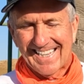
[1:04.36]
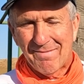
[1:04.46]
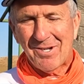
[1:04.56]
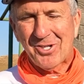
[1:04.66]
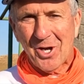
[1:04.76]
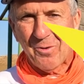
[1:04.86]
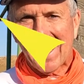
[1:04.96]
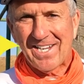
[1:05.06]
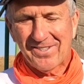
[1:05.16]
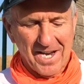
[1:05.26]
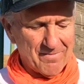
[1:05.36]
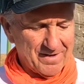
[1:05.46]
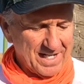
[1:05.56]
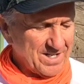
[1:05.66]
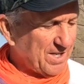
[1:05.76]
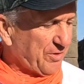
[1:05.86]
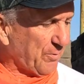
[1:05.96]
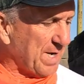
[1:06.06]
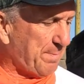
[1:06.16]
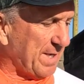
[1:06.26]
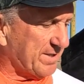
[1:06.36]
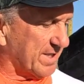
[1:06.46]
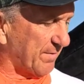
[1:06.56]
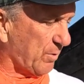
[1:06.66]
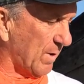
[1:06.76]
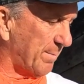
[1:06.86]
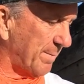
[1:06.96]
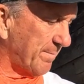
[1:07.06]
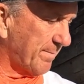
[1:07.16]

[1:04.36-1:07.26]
let me show you what I discovered. You need 3 pieces of equipment.